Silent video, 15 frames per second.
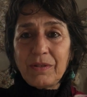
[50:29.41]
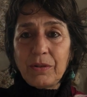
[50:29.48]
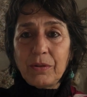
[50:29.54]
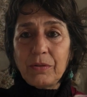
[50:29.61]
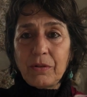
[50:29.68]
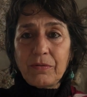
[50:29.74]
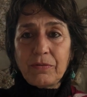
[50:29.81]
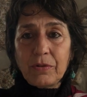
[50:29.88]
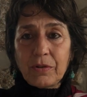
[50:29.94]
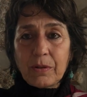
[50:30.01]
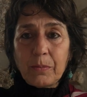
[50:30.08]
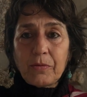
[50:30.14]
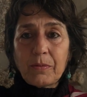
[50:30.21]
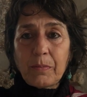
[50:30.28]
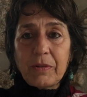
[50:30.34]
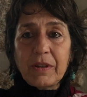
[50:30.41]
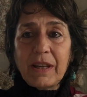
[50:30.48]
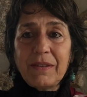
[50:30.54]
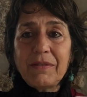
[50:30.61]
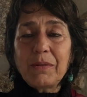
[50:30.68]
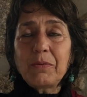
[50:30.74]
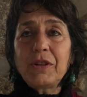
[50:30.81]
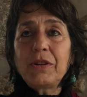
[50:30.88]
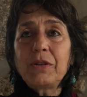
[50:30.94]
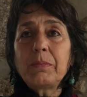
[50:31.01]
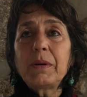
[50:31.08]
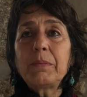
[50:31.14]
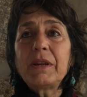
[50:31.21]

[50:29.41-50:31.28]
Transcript: You know, the food comes from the navel when you're a baby.